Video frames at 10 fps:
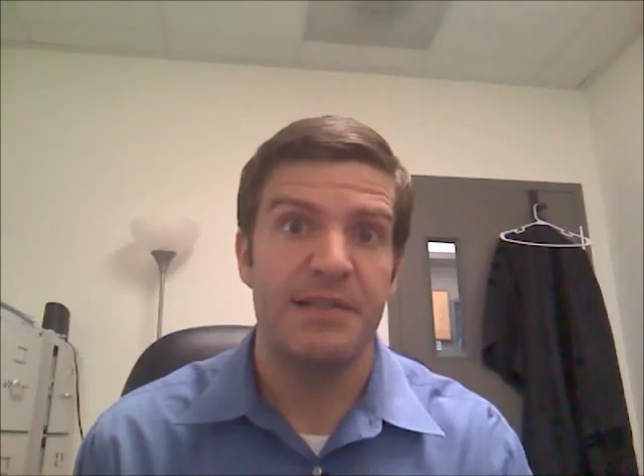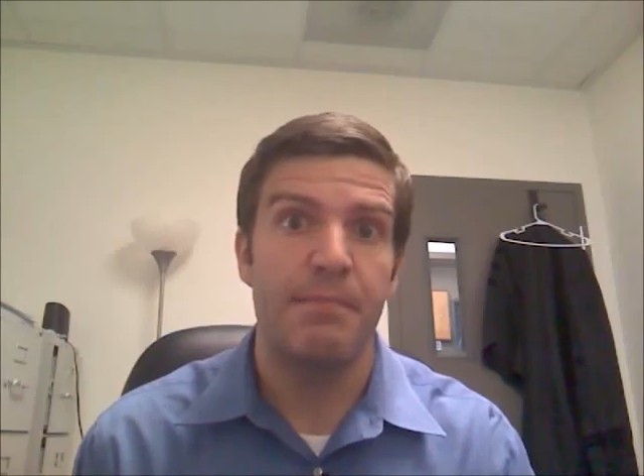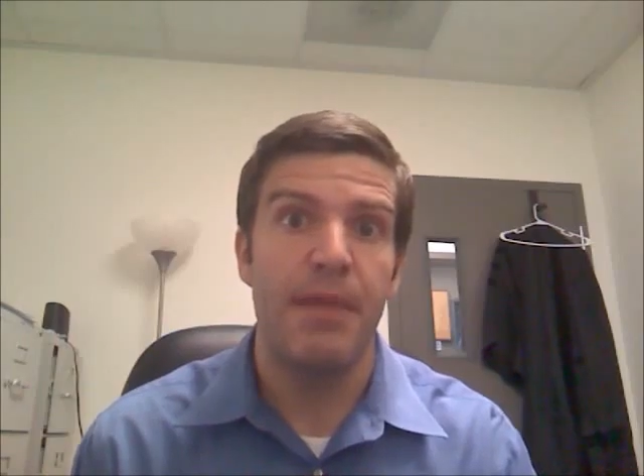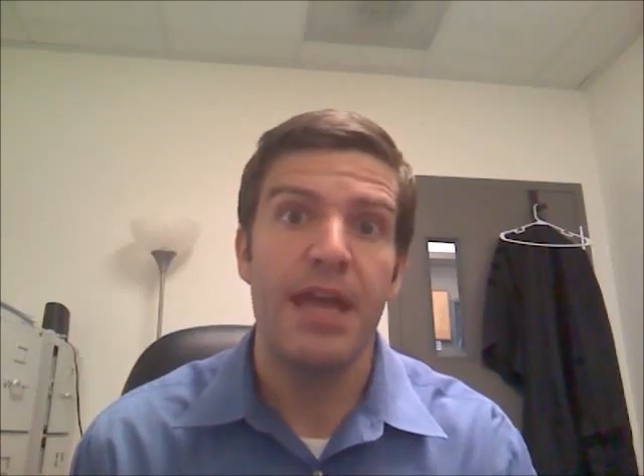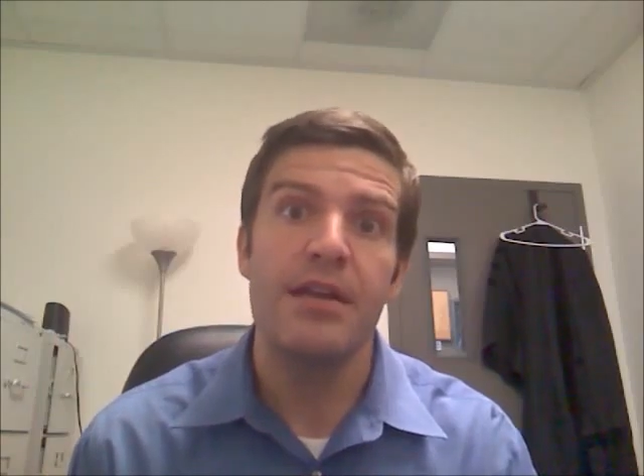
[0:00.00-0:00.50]

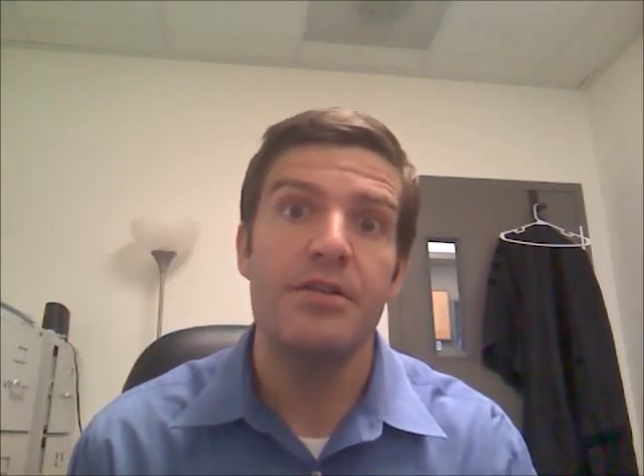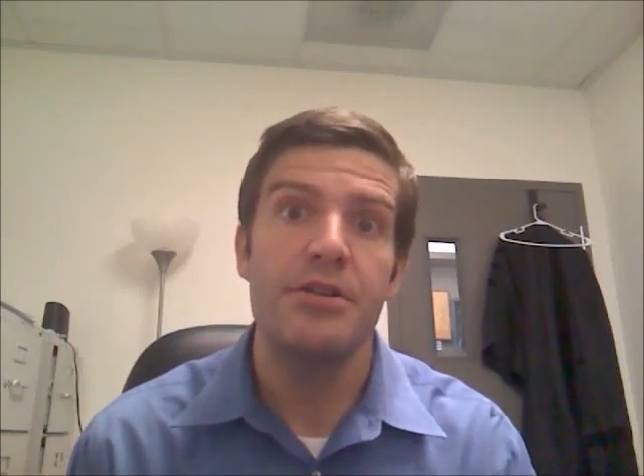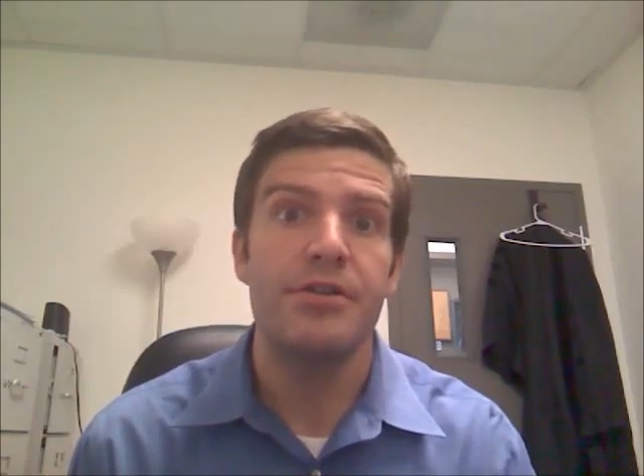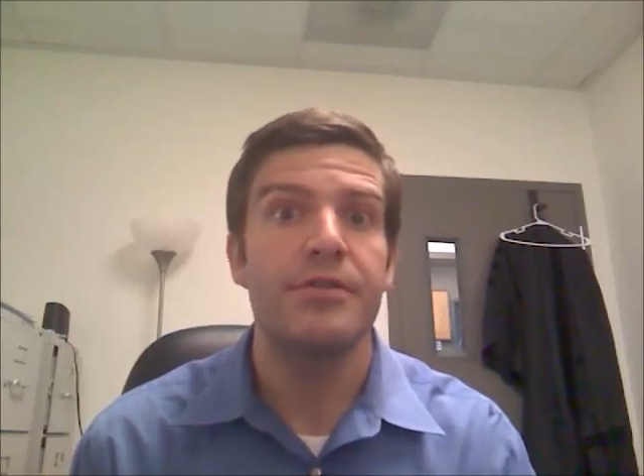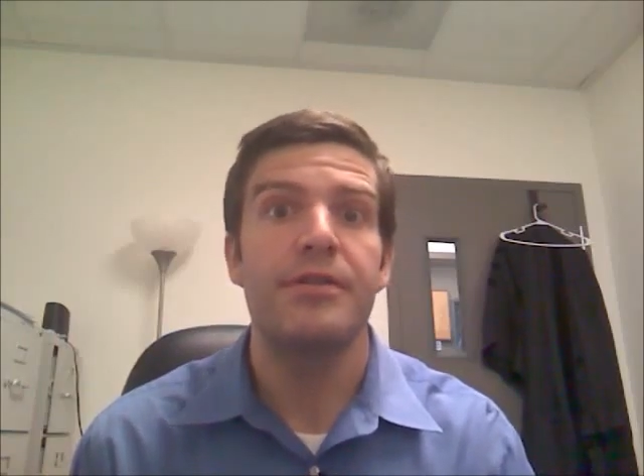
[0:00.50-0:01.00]
Men
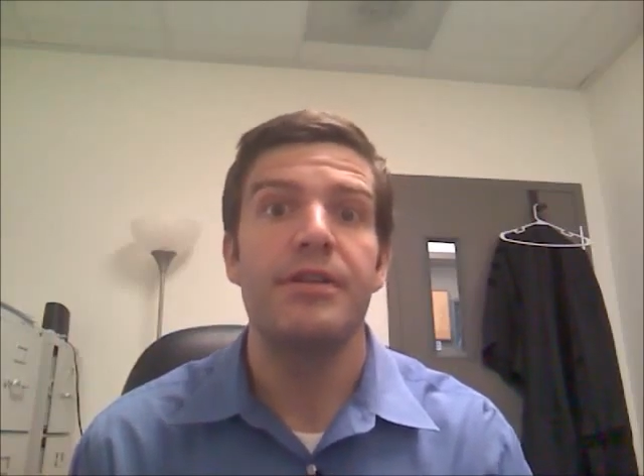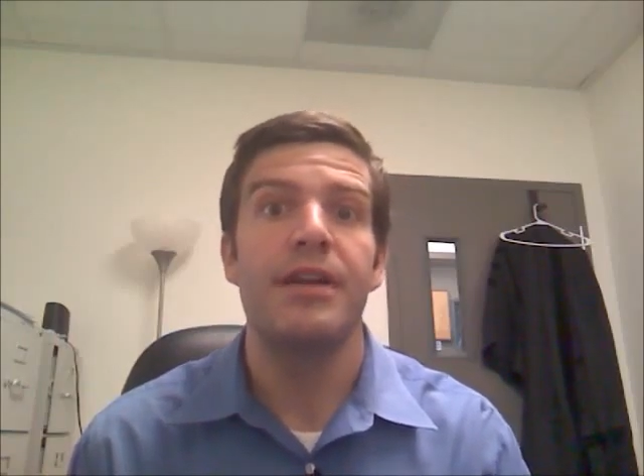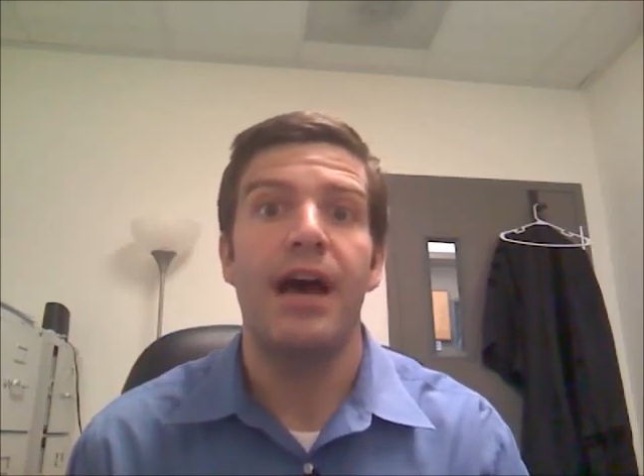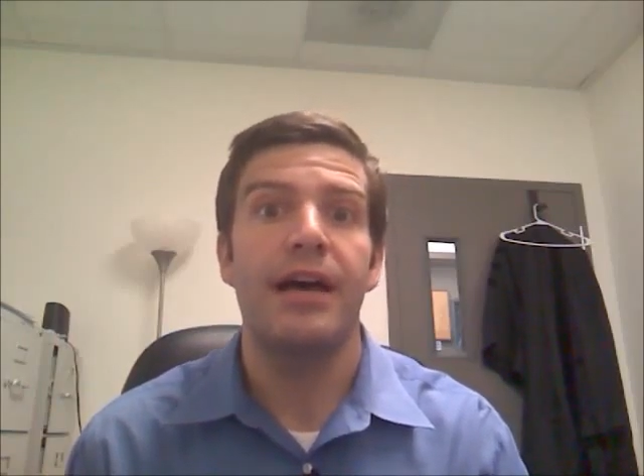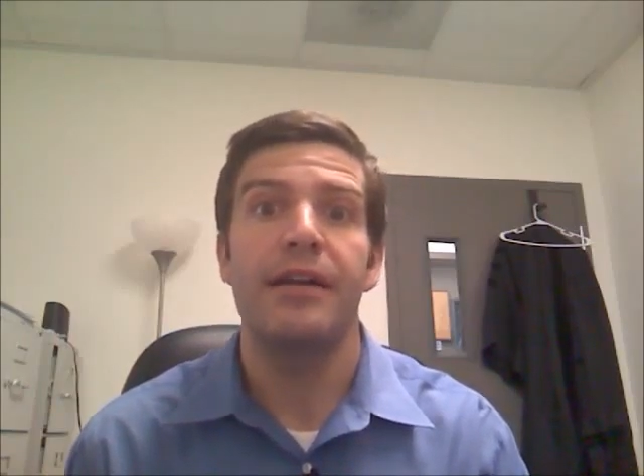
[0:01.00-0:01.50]
should
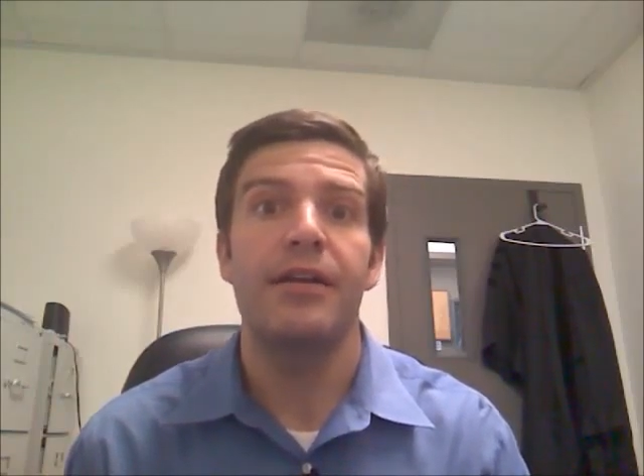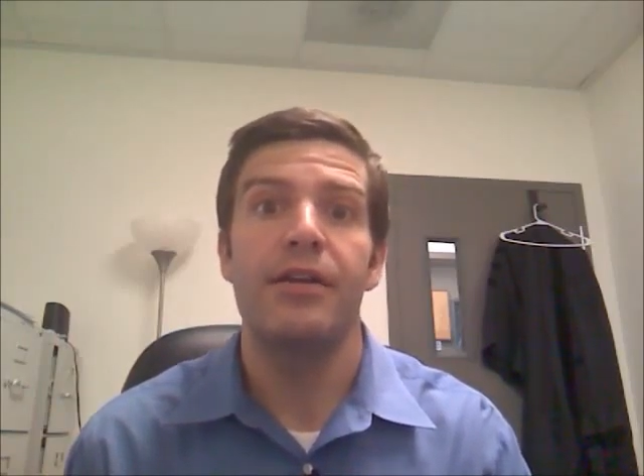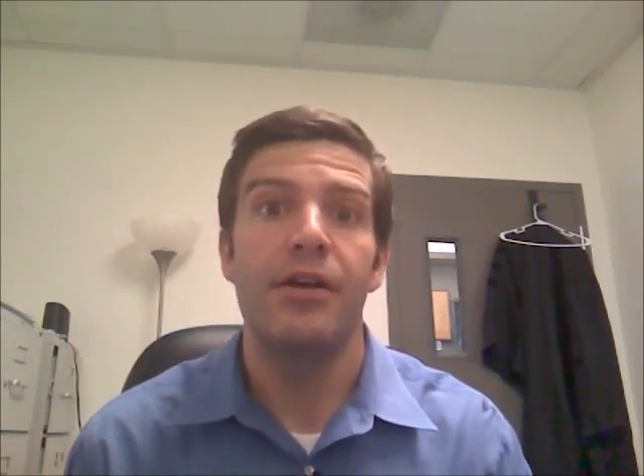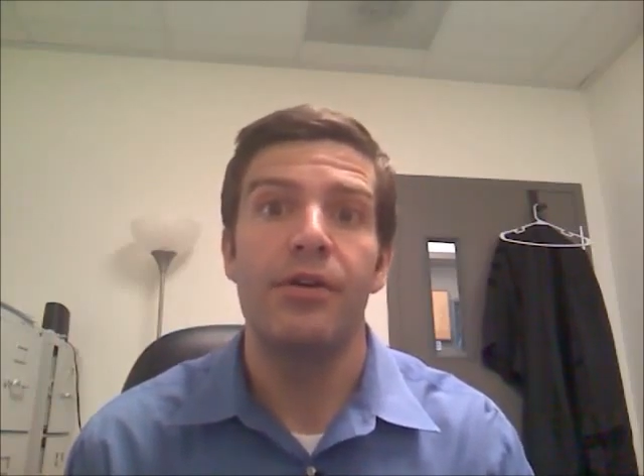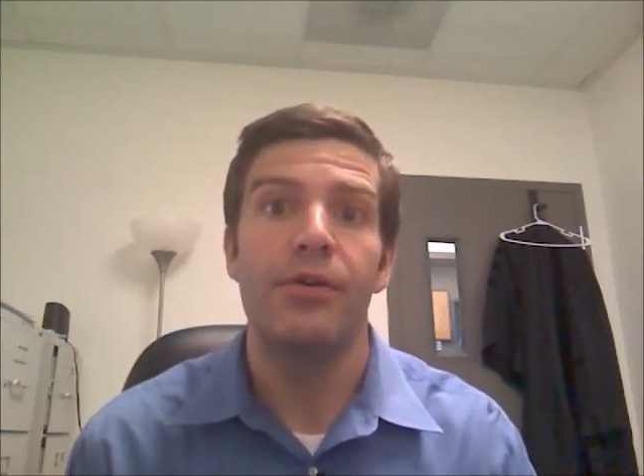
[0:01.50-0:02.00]
not
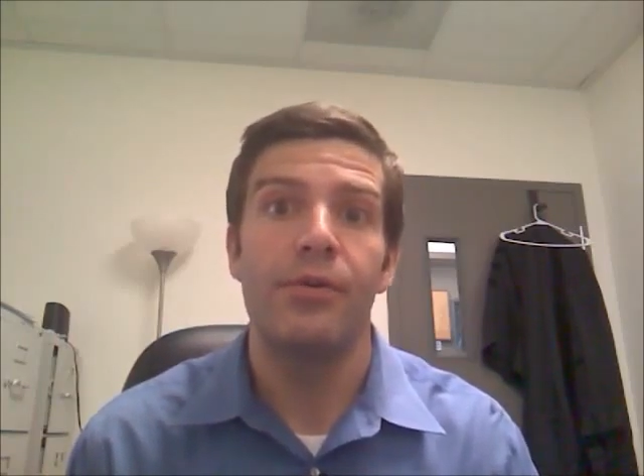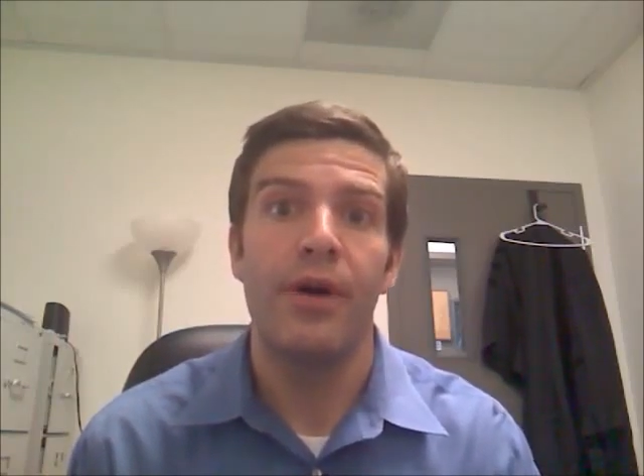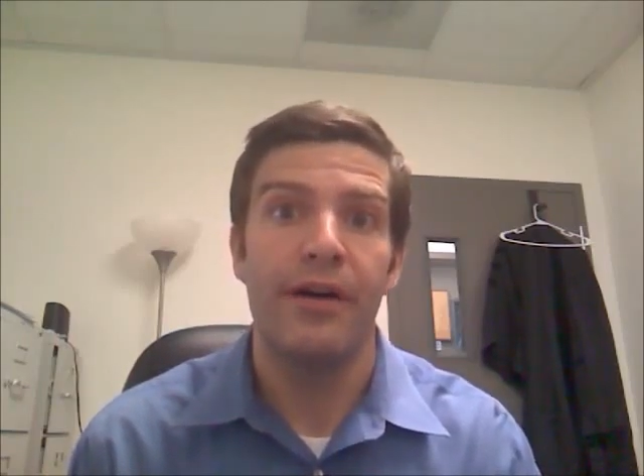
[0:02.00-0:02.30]
know